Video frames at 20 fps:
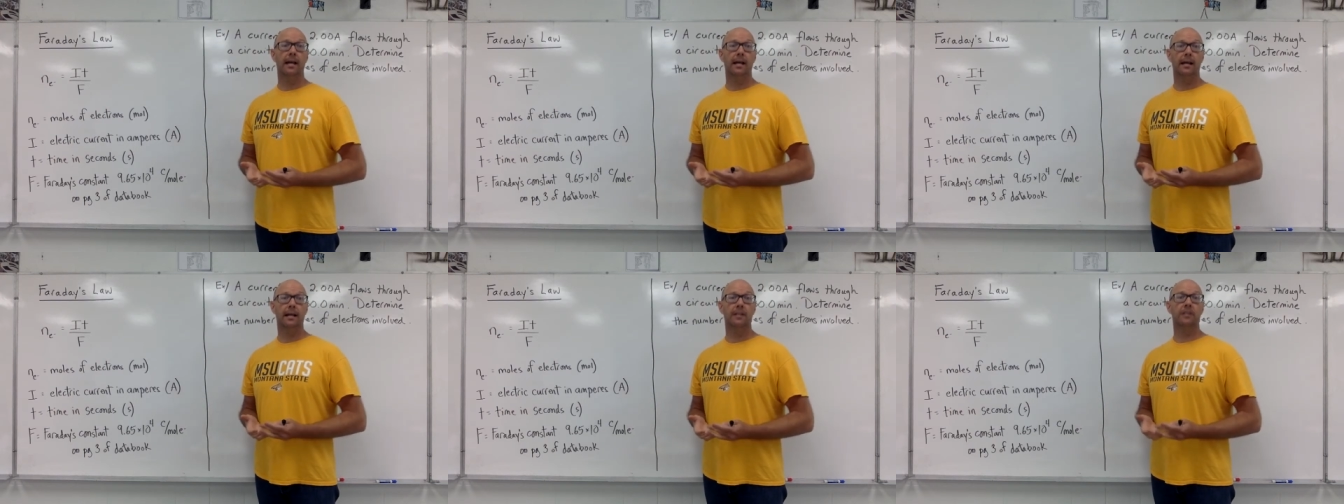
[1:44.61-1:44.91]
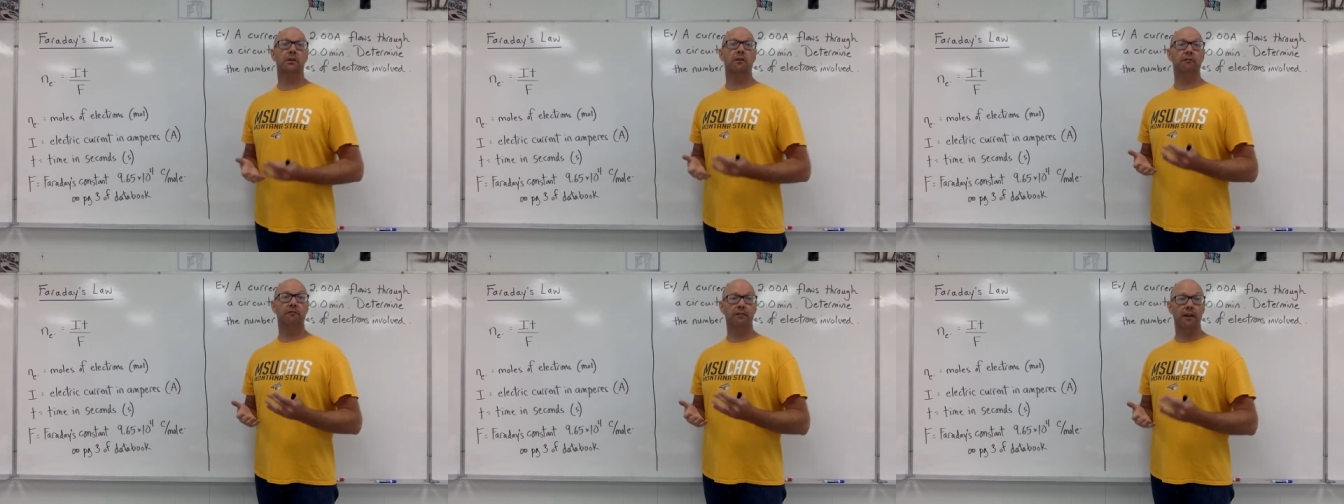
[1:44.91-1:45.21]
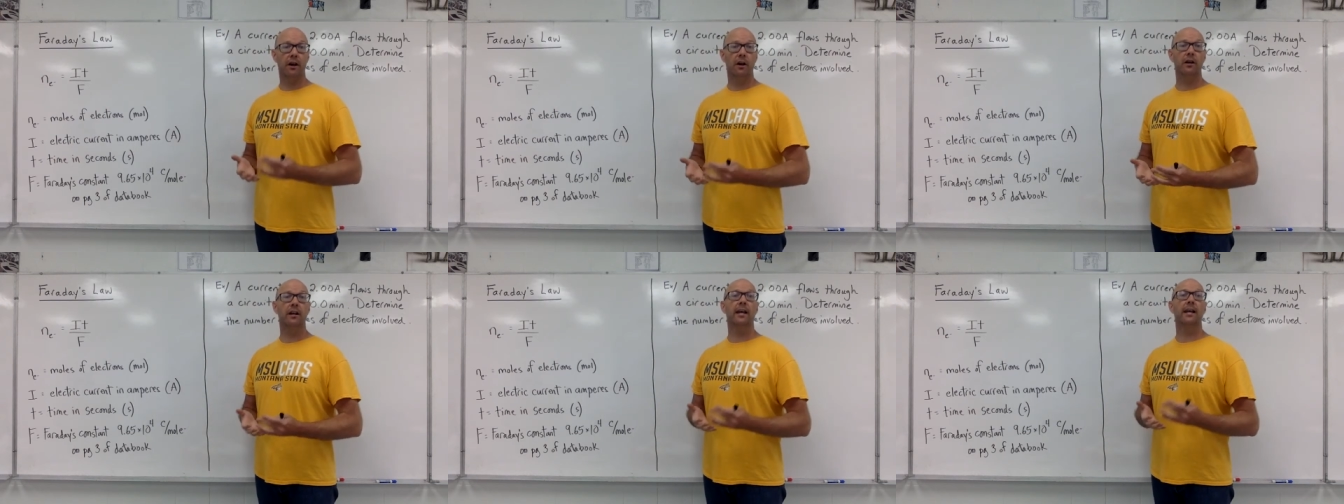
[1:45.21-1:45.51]
It's
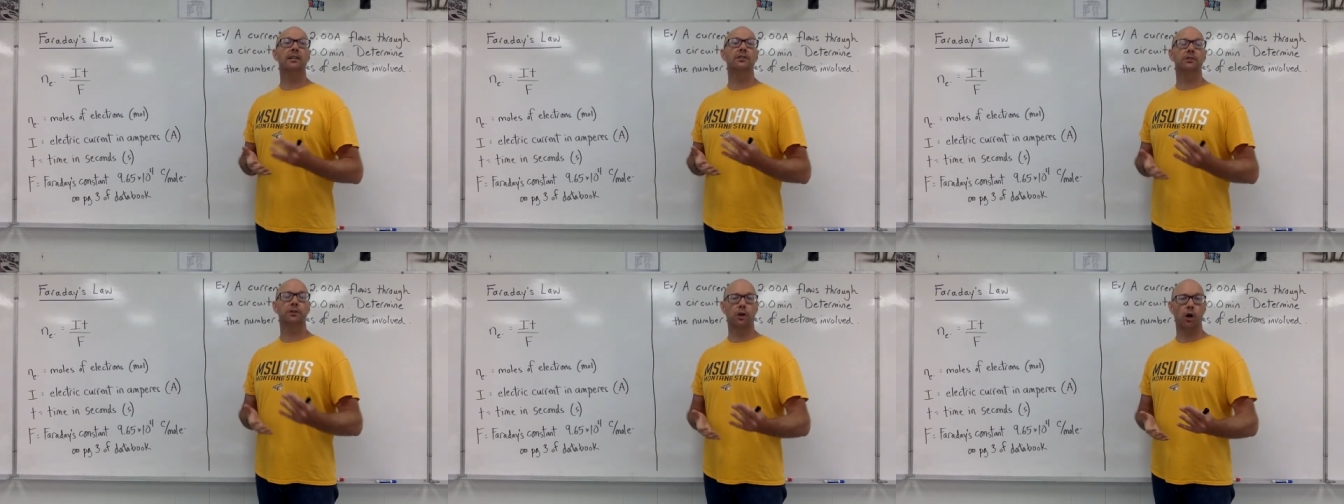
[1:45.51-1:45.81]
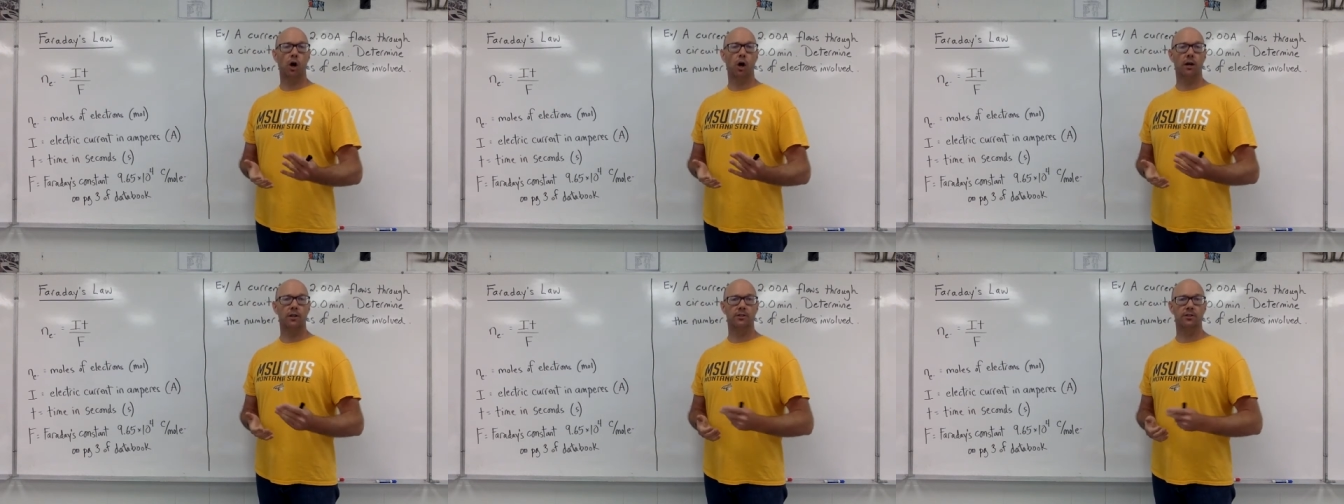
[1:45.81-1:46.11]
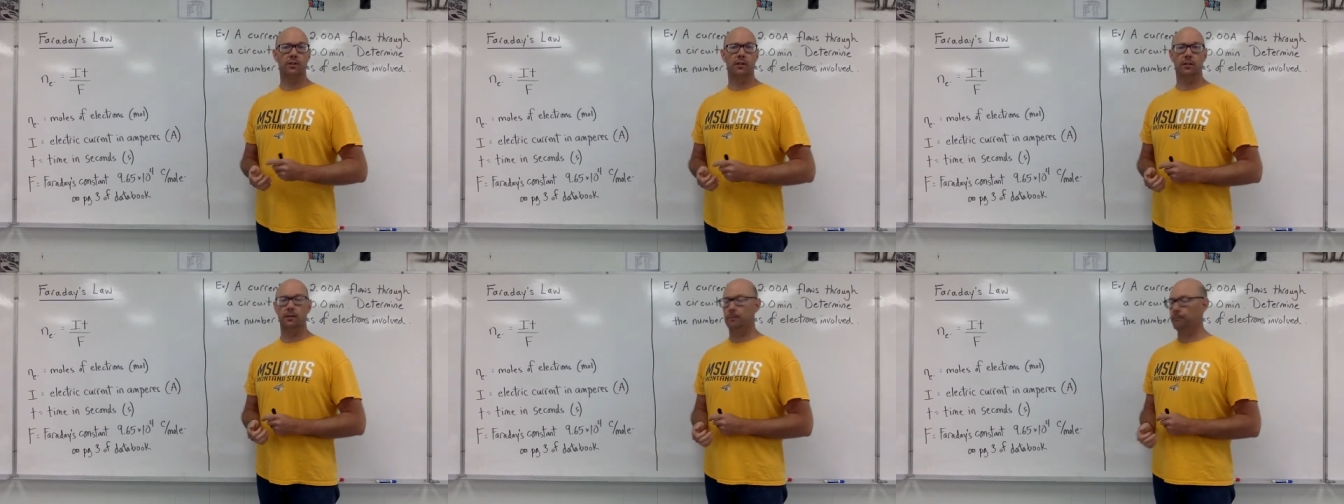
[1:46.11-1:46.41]
Faraday's
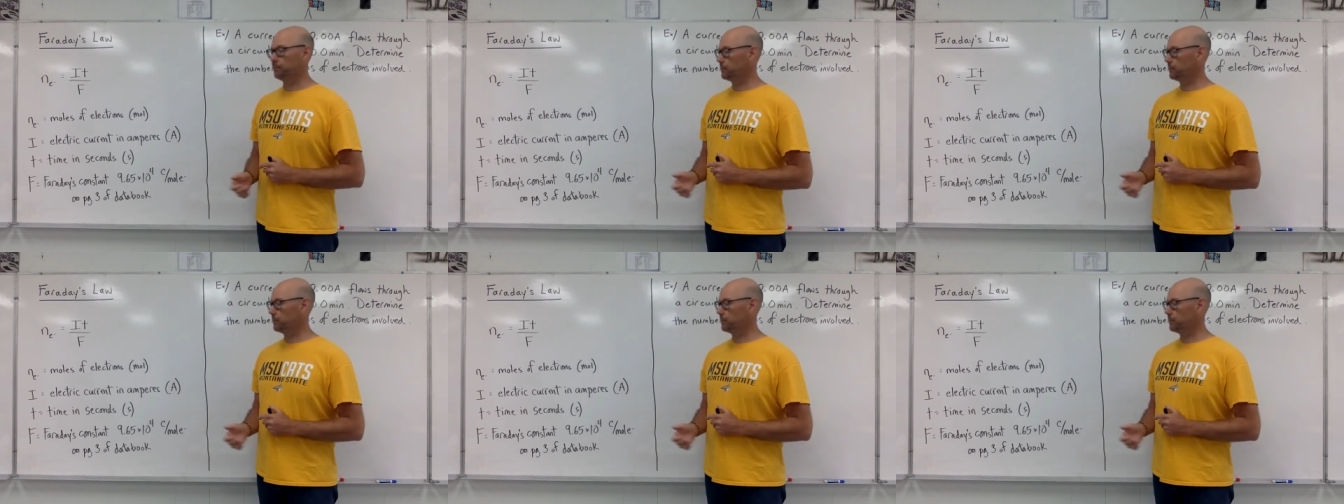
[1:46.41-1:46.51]
constant.